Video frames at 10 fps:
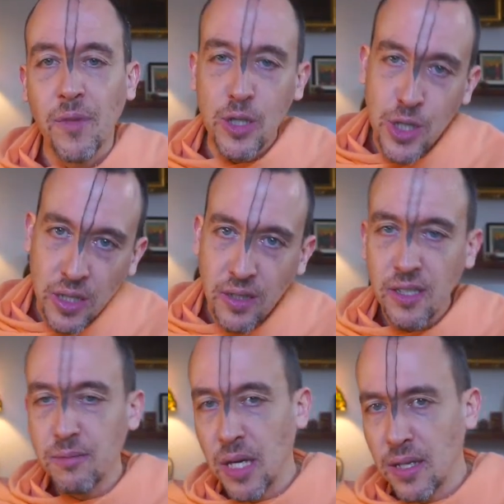
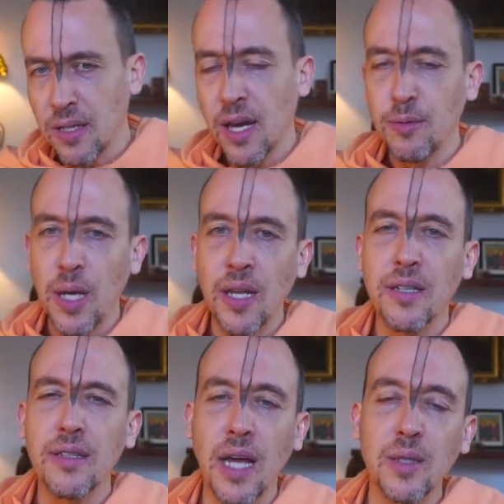Achintya Bhed,
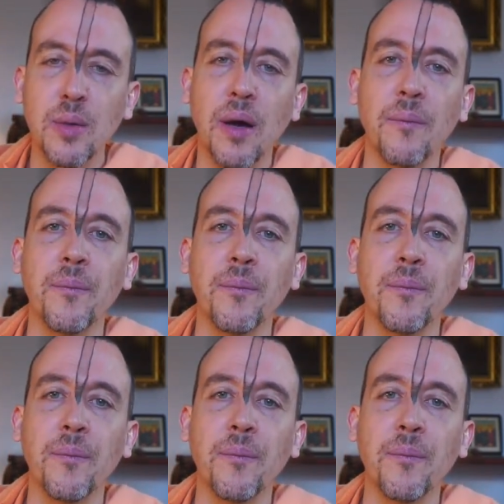Abhed, Tattva.